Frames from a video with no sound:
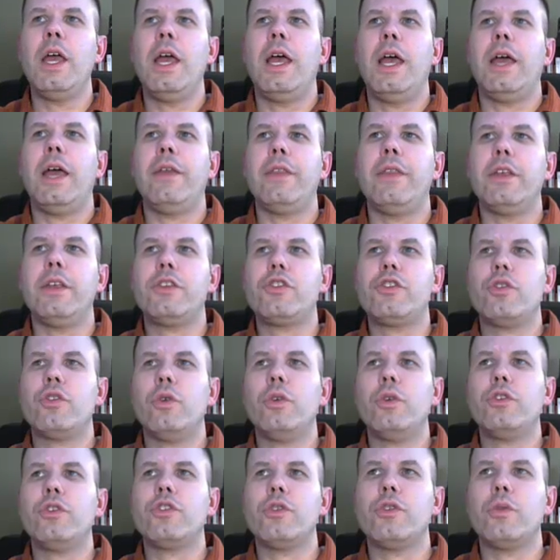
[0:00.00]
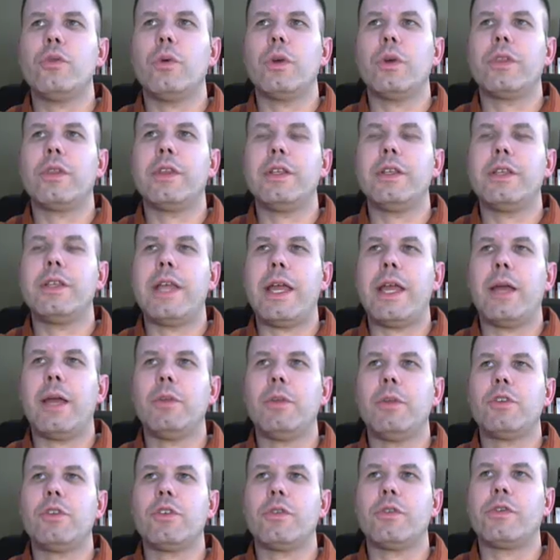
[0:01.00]
and this shows you what the
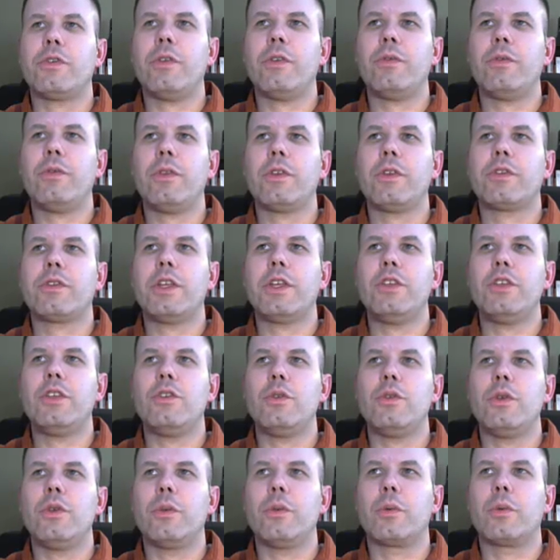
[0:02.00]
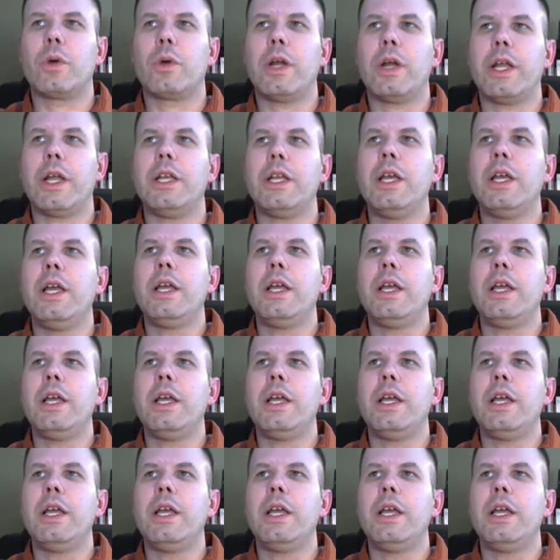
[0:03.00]
damage of syphilis can do to the brain.